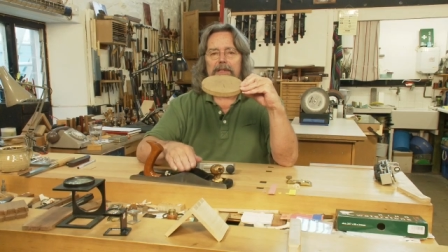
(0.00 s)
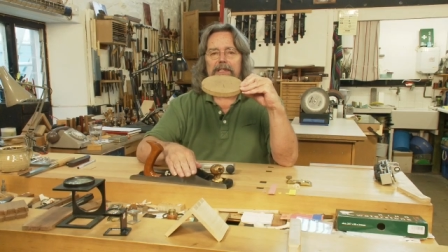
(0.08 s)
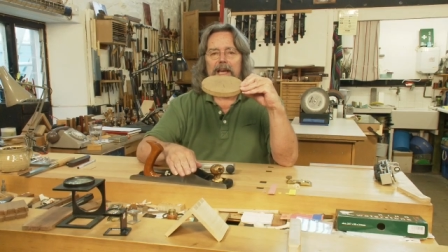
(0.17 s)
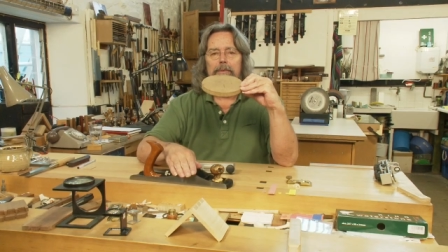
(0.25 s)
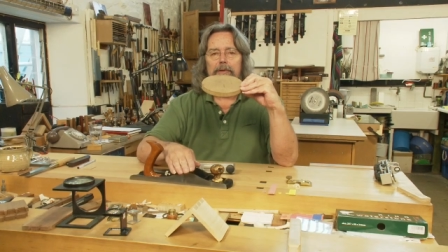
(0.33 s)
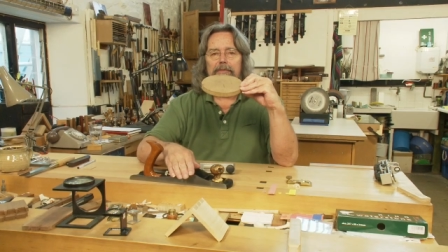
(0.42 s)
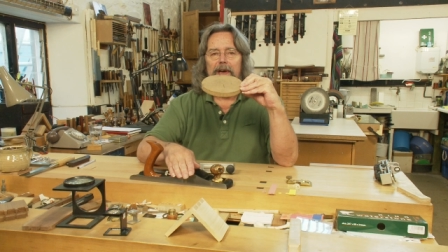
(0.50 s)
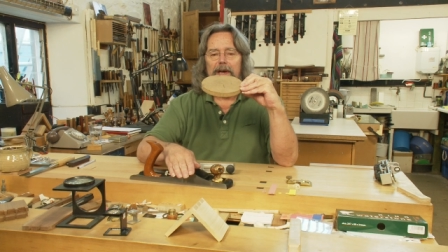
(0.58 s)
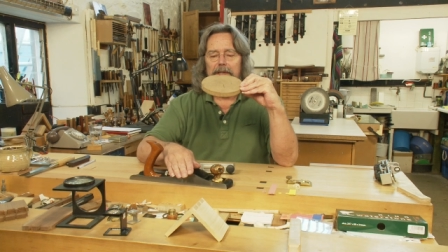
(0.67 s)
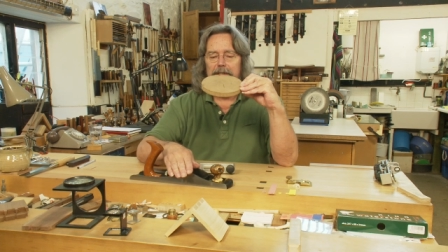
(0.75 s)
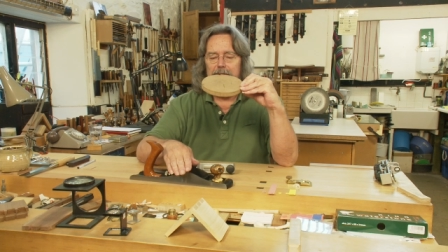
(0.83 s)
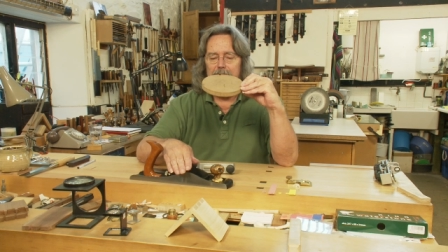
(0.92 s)
the same
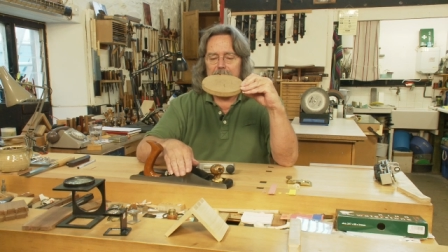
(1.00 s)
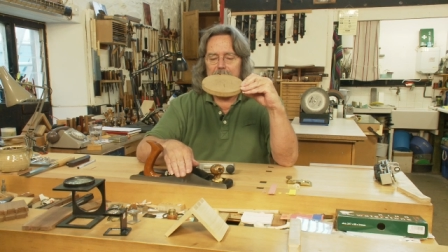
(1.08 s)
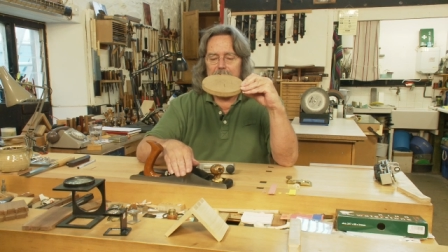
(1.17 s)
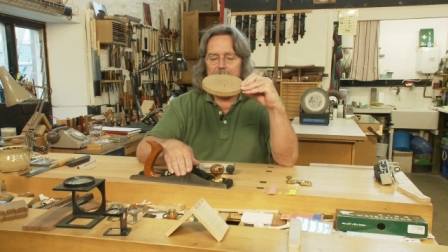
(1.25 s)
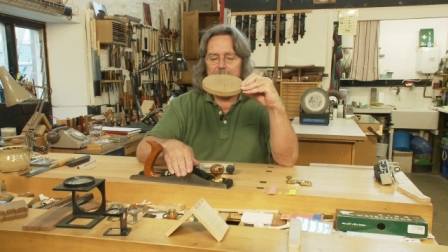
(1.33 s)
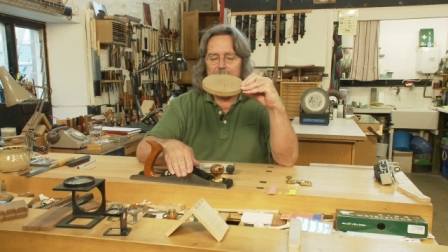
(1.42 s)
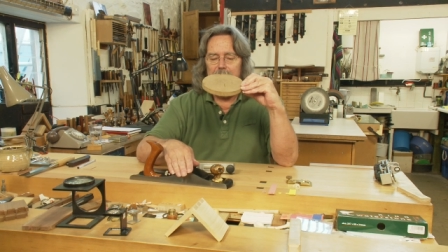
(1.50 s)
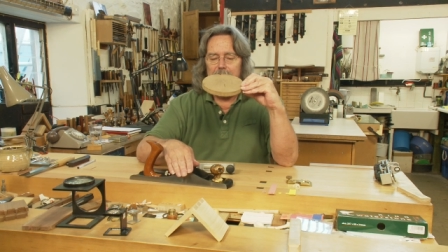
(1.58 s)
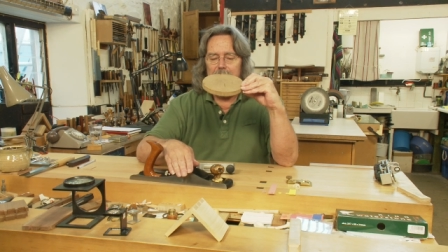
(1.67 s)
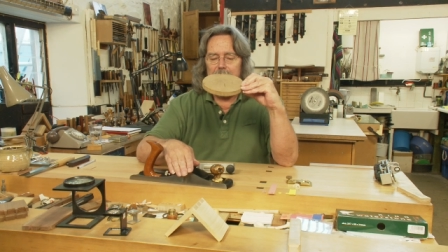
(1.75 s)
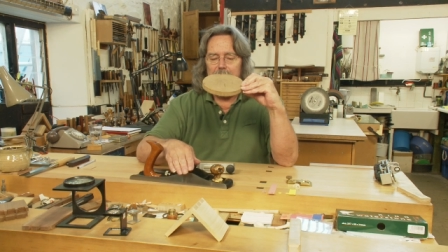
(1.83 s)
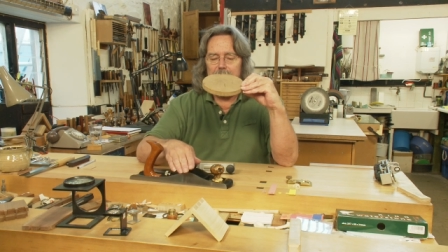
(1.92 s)
effect
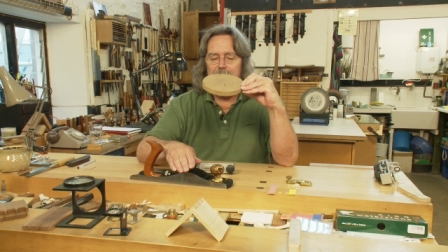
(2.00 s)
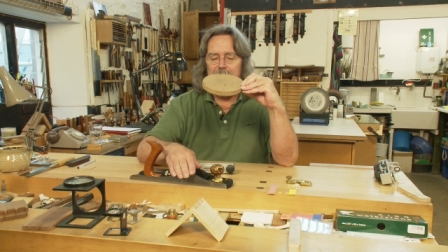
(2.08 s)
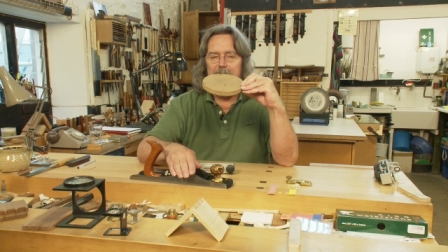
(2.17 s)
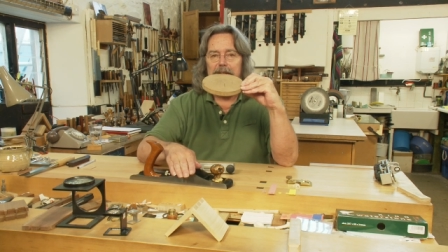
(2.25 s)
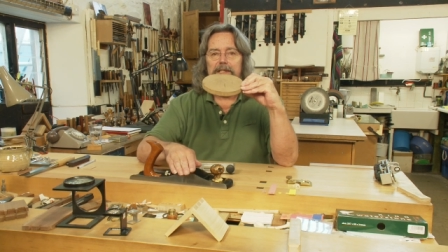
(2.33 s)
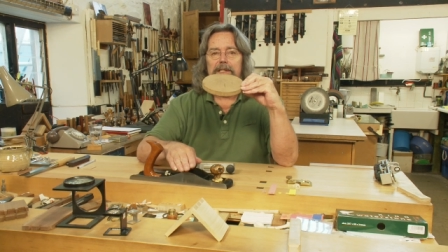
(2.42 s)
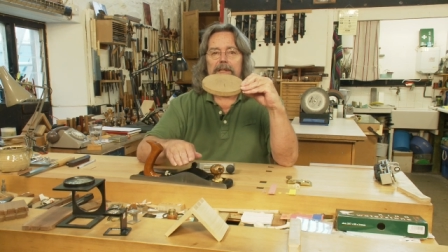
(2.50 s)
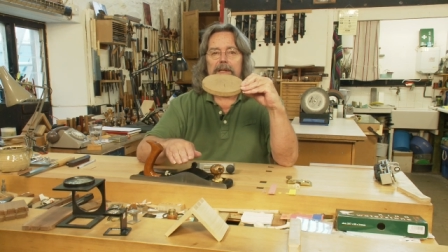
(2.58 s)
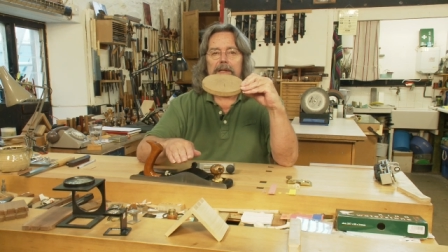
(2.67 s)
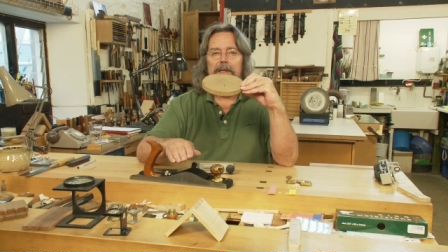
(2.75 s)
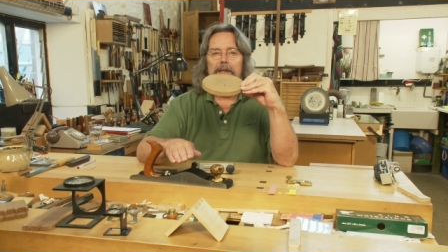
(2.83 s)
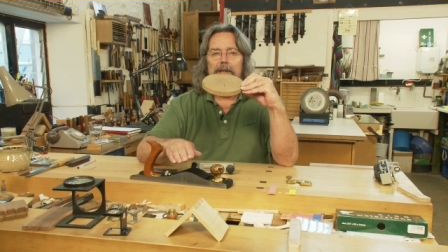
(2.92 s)
for this
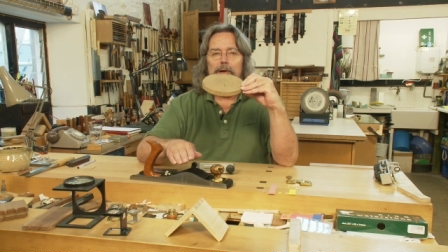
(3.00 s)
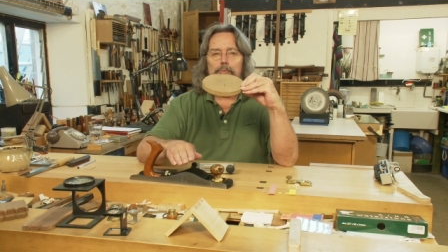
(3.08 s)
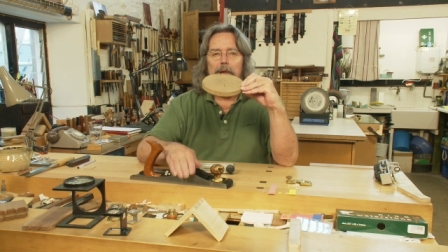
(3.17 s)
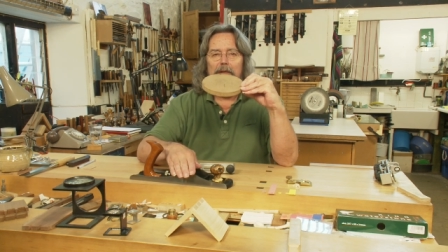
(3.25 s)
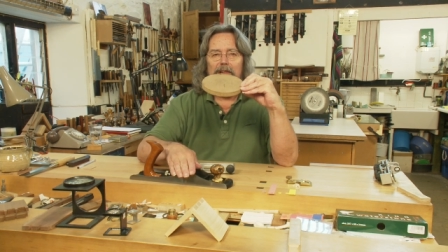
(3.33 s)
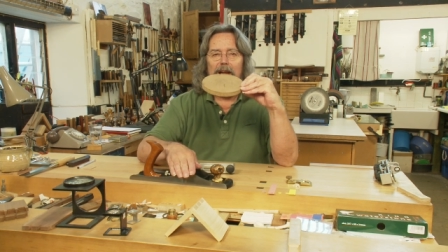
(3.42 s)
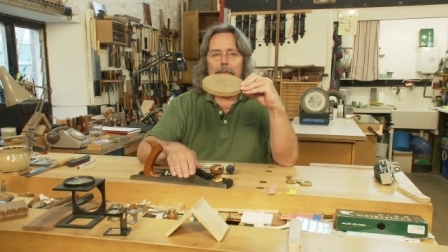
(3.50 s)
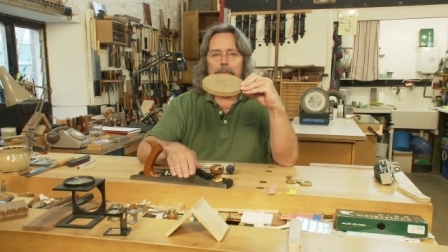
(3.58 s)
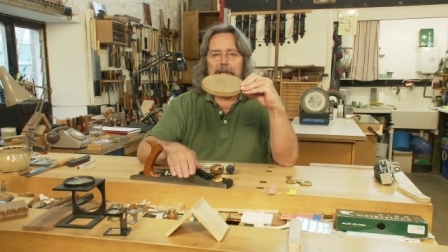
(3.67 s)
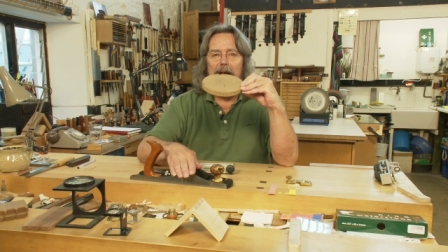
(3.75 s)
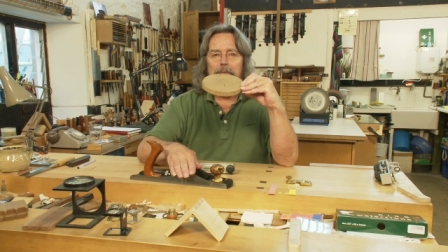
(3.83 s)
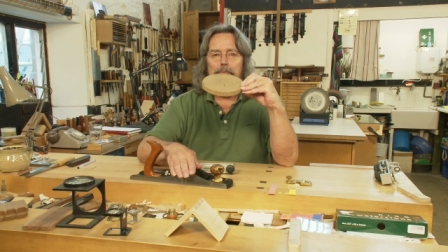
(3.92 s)
bevel up
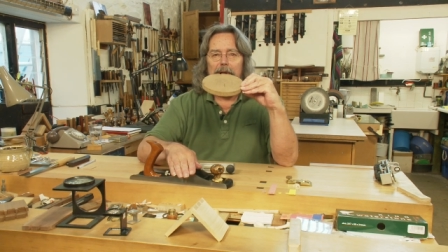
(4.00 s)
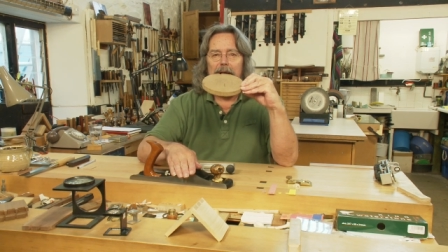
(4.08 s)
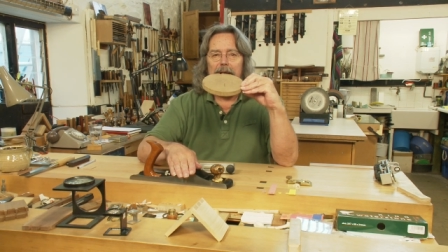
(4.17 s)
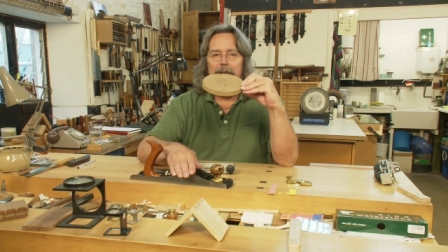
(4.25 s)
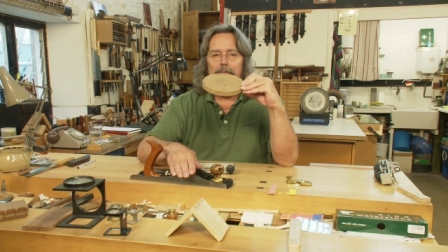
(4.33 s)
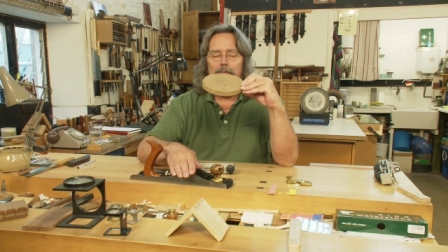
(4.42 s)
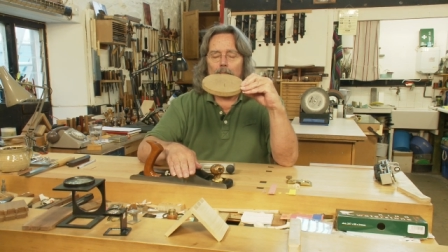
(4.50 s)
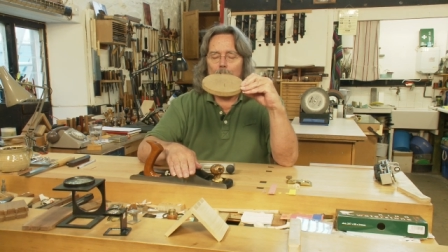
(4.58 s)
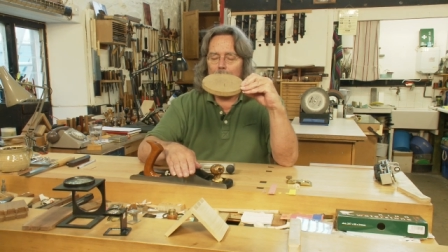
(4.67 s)
jack plane,